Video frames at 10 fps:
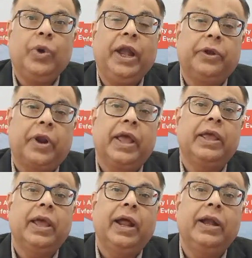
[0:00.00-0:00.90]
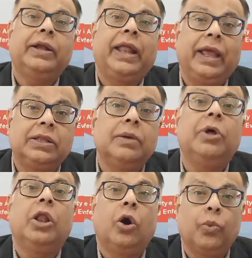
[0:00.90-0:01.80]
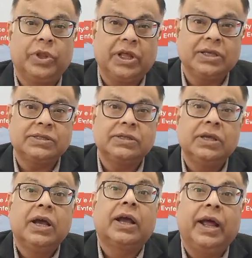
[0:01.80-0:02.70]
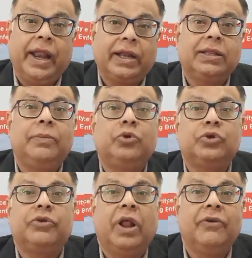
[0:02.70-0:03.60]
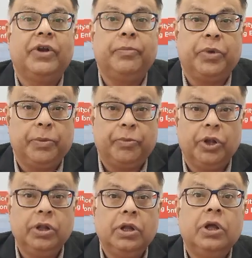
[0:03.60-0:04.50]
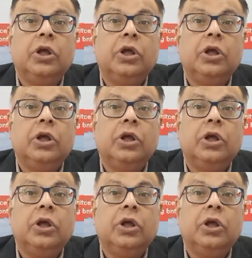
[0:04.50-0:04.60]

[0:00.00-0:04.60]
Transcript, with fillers: we try and take them along with us, connect them to the relevant people.